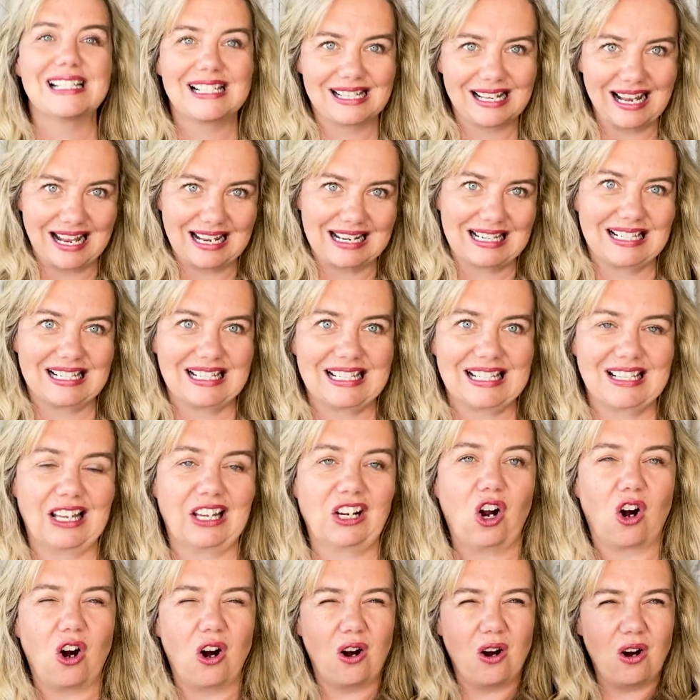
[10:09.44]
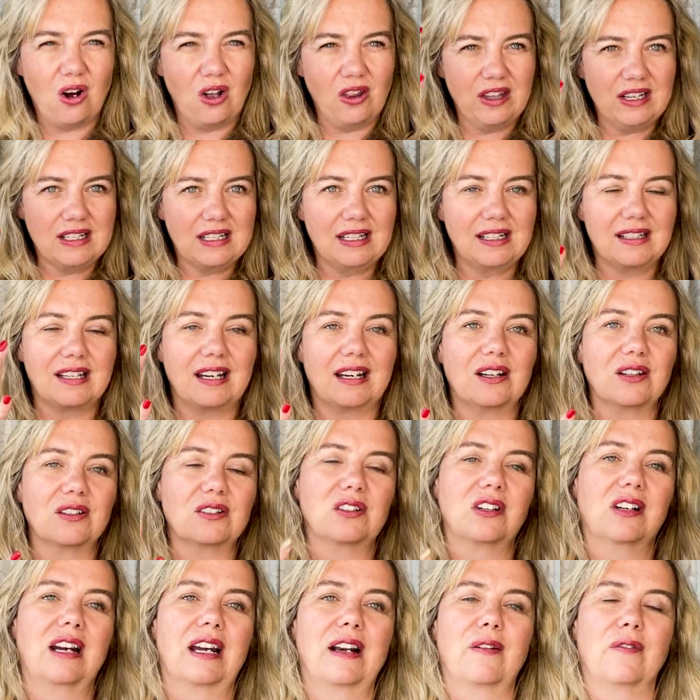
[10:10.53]
sense. Like all the details are
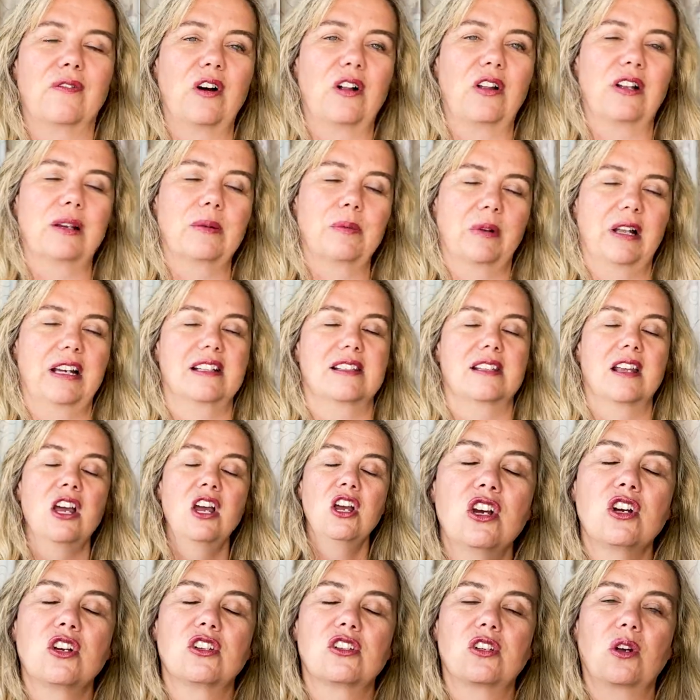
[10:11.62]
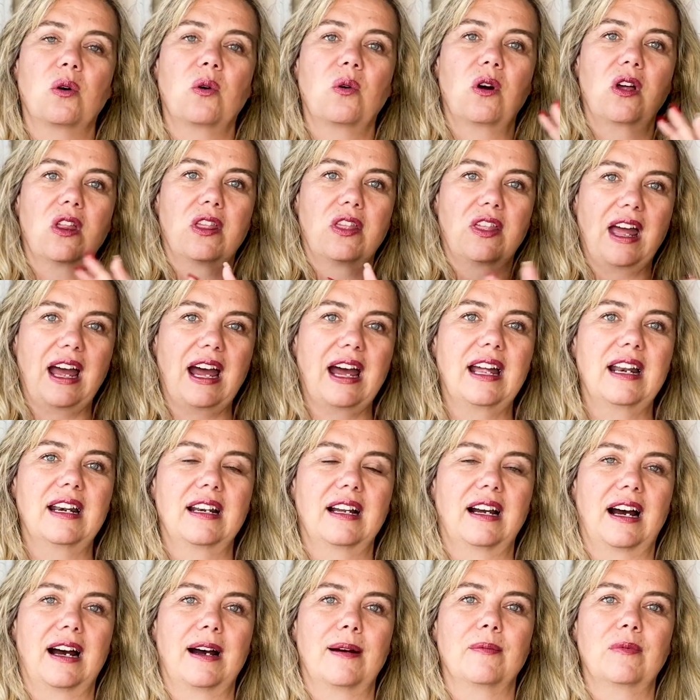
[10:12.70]
kind of falling in place. So that,
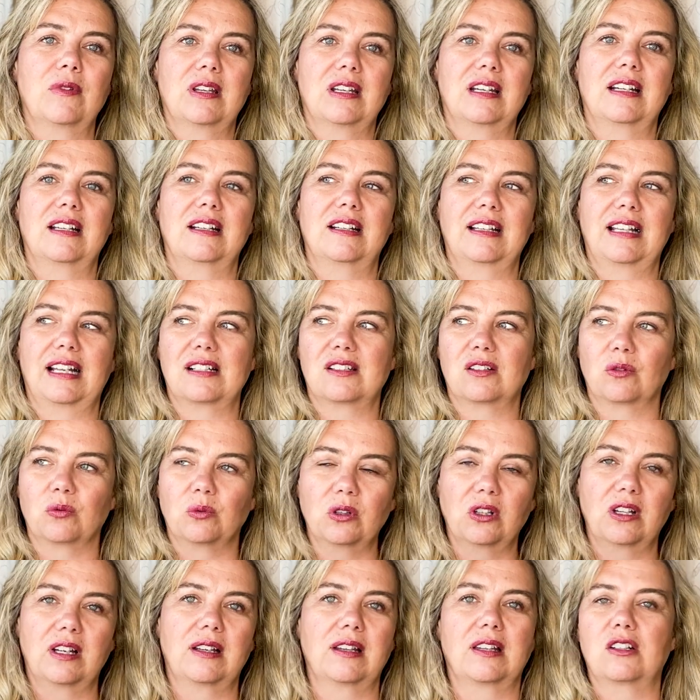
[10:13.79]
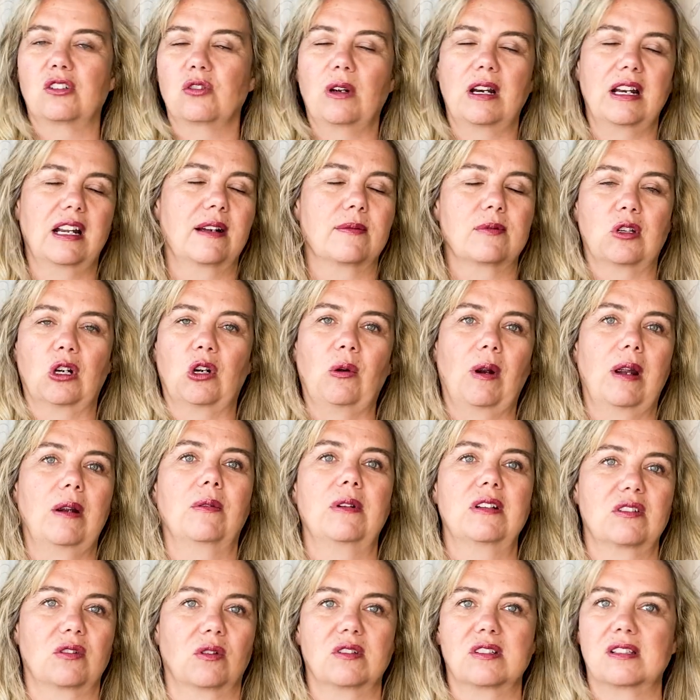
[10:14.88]
the Trading Hub's a great
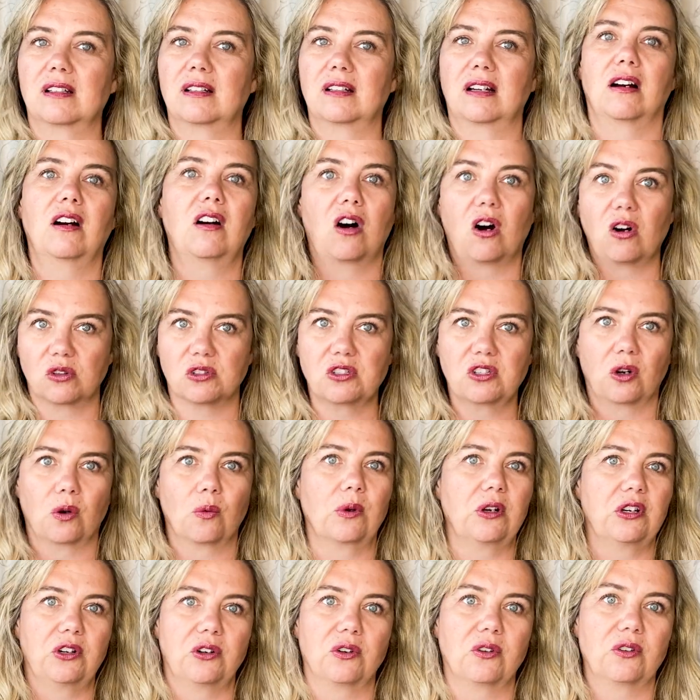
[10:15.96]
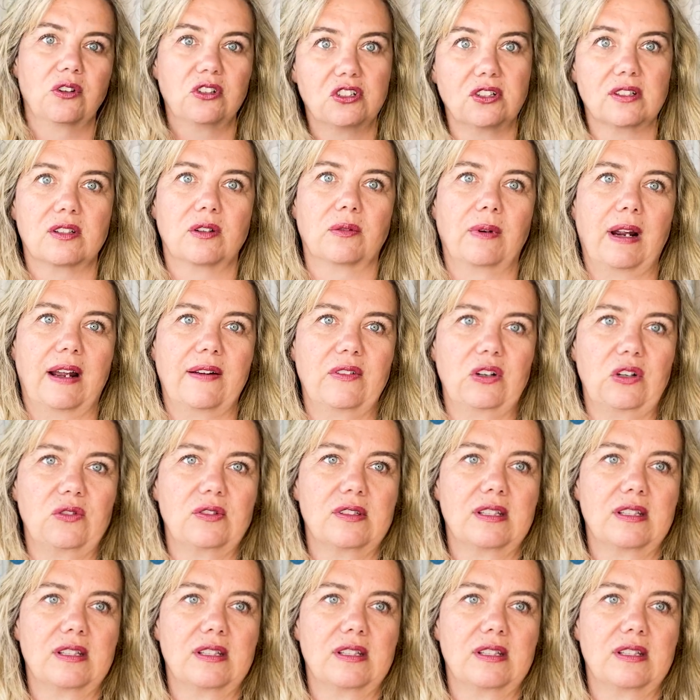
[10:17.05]
resource also when you just arrive in New